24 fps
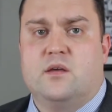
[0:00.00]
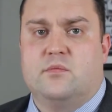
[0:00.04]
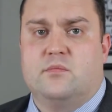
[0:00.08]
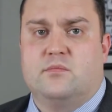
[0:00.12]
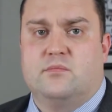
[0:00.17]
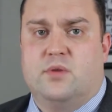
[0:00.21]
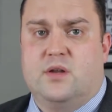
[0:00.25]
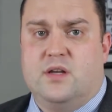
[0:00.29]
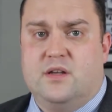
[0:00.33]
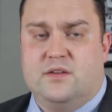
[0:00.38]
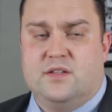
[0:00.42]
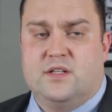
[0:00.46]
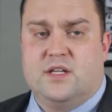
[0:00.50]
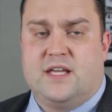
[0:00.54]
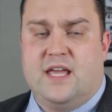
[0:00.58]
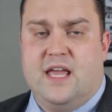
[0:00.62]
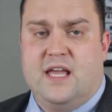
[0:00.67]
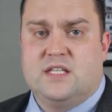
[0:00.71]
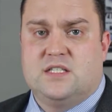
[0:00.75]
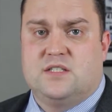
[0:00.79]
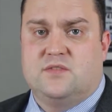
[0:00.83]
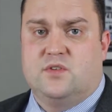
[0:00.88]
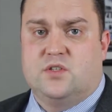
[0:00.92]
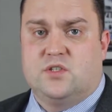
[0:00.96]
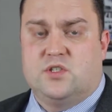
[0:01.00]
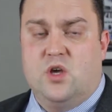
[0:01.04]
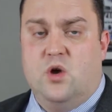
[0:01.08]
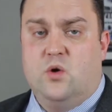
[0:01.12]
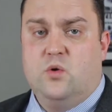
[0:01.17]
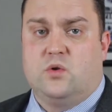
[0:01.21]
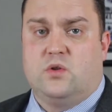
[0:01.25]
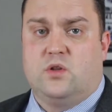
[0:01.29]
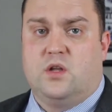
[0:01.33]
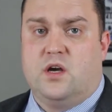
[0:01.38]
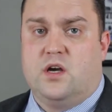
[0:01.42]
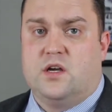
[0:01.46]
But in the case of a
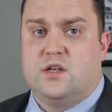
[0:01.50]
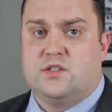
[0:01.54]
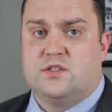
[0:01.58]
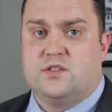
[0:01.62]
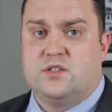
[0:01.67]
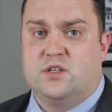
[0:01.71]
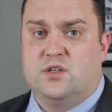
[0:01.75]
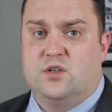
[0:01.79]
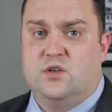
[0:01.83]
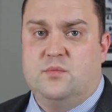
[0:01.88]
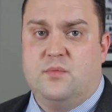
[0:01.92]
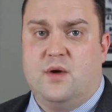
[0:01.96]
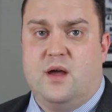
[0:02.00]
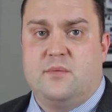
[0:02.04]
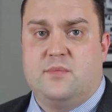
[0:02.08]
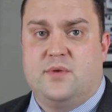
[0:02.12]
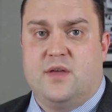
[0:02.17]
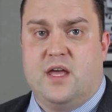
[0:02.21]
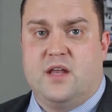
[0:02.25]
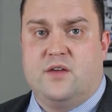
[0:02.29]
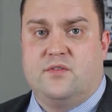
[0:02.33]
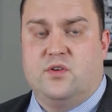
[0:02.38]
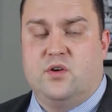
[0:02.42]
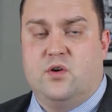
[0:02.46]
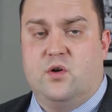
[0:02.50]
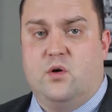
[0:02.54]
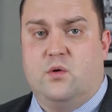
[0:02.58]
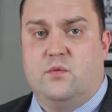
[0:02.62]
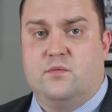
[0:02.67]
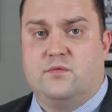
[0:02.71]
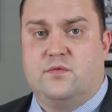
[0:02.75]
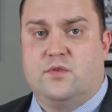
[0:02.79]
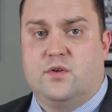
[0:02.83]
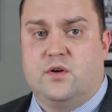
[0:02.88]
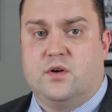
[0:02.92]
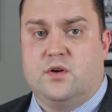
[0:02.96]
total loss, you might be out of your
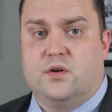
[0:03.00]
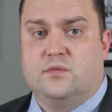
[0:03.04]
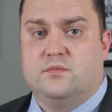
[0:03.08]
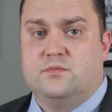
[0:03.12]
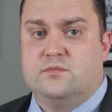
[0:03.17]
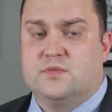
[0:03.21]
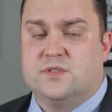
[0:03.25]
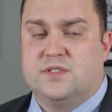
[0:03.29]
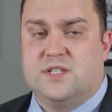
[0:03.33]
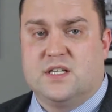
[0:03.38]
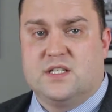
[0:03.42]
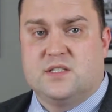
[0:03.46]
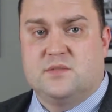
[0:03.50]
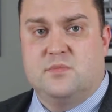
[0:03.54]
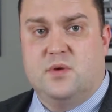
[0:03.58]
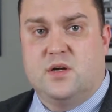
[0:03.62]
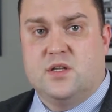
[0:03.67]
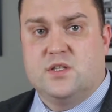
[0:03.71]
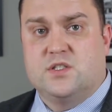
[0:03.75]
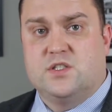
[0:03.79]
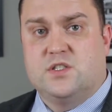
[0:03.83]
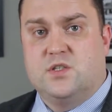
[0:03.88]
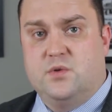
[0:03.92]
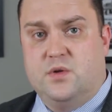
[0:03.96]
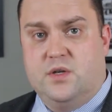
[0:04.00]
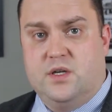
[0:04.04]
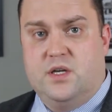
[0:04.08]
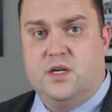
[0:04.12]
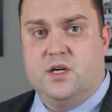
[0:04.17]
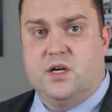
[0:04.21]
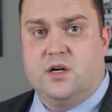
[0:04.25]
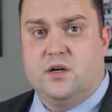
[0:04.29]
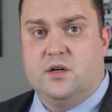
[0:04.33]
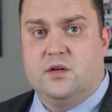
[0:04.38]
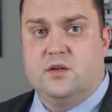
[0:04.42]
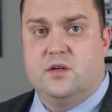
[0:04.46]
home for 6 months to a
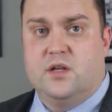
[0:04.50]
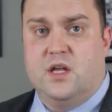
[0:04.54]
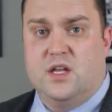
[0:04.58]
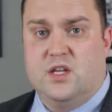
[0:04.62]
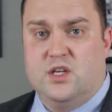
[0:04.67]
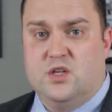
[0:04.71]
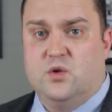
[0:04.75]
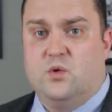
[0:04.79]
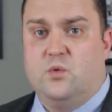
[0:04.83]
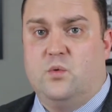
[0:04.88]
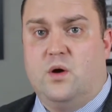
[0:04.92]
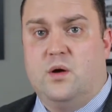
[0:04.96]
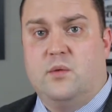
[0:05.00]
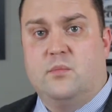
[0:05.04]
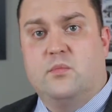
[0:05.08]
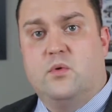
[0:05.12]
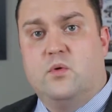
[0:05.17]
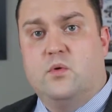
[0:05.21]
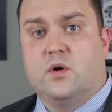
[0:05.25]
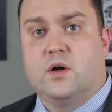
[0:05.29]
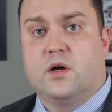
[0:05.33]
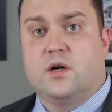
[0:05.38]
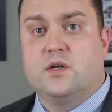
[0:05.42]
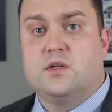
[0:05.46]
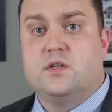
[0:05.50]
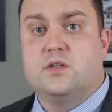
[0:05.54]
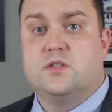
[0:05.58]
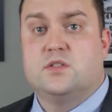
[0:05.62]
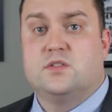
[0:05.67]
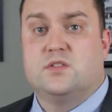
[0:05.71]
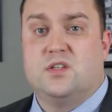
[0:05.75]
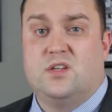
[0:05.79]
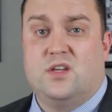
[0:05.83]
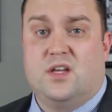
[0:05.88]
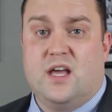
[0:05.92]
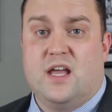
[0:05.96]
year and you'll want more.
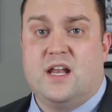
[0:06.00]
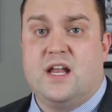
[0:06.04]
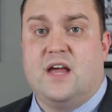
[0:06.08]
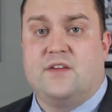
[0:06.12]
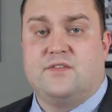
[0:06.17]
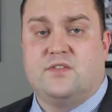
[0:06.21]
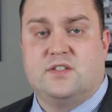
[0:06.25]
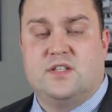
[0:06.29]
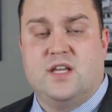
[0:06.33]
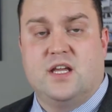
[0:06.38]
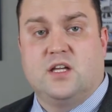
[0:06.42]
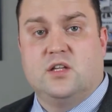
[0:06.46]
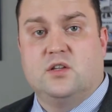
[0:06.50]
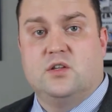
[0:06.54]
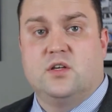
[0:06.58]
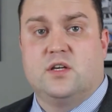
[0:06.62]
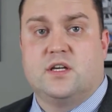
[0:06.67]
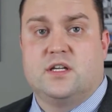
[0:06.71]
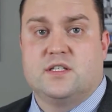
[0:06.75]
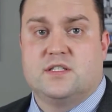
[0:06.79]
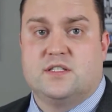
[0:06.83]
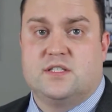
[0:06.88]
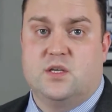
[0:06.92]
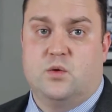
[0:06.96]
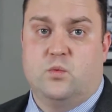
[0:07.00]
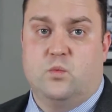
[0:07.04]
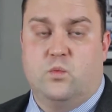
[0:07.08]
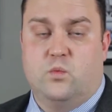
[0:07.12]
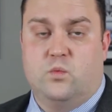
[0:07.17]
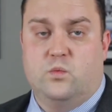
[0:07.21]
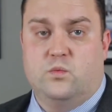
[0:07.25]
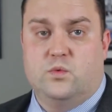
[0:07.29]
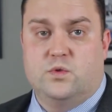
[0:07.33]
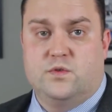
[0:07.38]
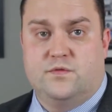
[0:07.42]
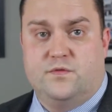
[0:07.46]
So you kind of have to take a look and see
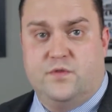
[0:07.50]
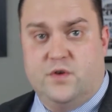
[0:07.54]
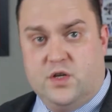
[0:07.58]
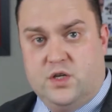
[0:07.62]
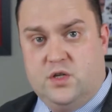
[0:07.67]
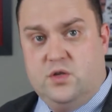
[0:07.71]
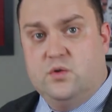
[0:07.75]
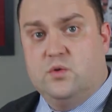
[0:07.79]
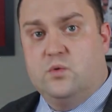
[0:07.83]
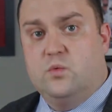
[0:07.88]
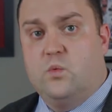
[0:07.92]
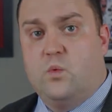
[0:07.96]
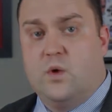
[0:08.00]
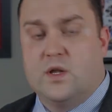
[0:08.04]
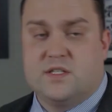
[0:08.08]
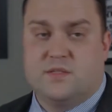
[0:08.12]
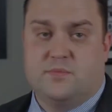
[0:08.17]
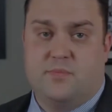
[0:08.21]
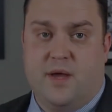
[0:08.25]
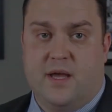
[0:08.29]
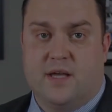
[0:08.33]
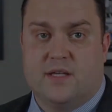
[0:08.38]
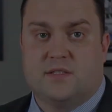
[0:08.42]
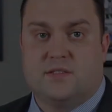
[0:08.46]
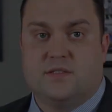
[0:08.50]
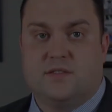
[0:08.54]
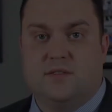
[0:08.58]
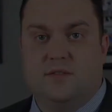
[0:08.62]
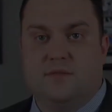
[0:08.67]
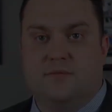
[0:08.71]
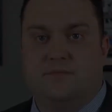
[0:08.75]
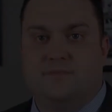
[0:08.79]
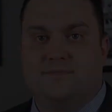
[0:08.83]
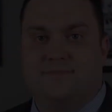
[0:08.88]
for you what's best.